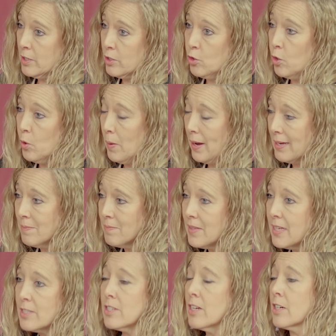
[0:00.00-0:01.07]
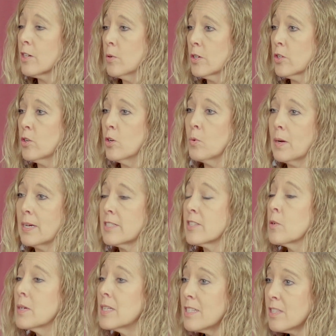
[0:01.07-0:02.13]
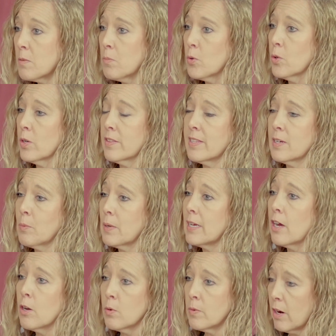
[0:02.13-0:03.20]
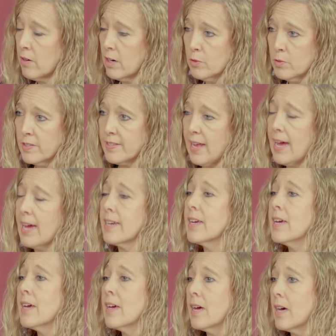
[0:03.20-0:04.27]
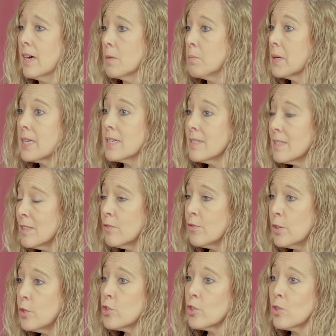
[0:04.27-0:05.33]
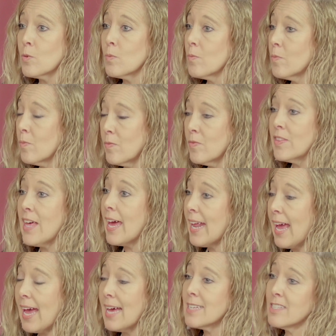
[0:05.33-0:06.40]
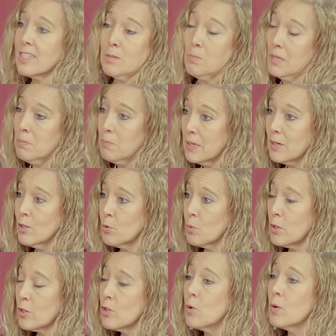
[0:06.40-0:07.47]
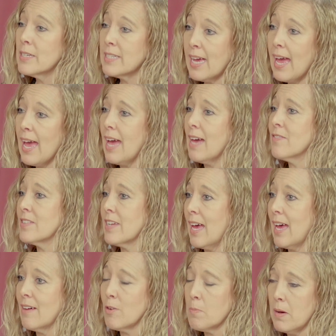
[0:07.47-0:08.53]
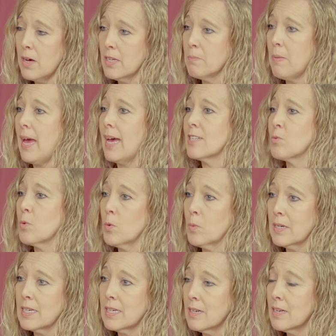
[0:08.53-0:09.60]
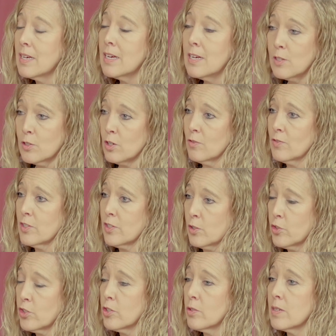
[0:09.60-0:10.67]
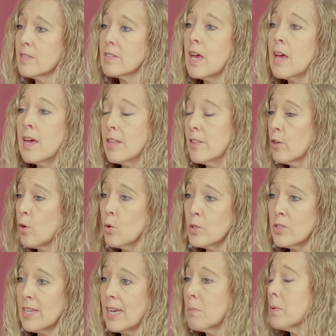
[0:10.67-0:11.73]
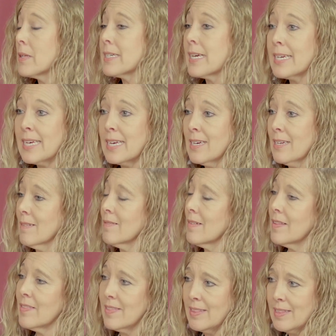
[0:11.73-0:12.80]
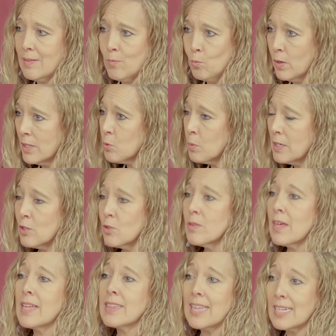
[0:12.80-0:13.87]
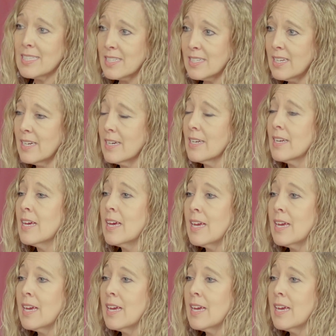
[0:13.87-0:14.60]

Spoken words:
to go away. It's not going to go away. So it is important that we own our own design because in the future, that has to be built. We're going to have a bond pass where we can service our students. The core sampling, again, once we do that, that's done.